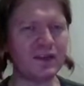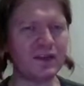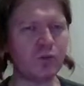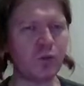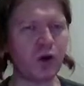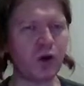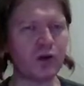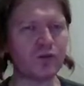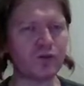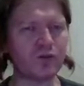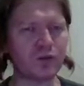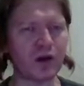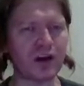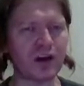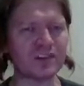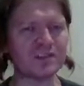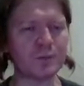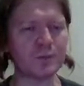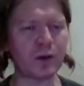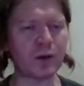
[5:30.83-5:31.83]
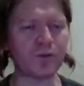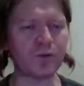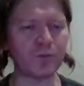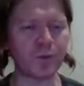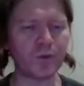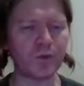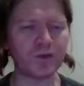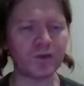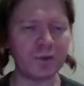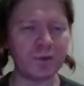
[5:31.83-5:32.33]
1 frost spell
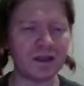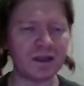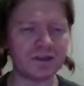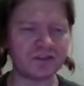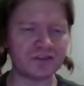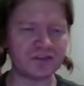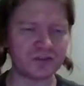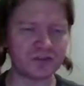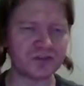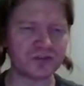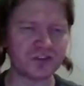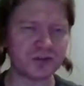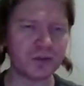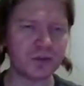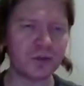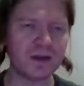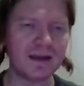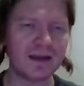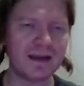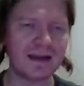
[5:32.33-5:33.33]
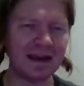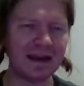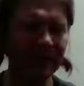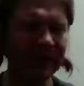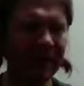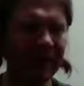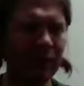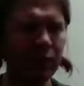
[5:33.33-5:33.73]
for it to be a 2/2, and that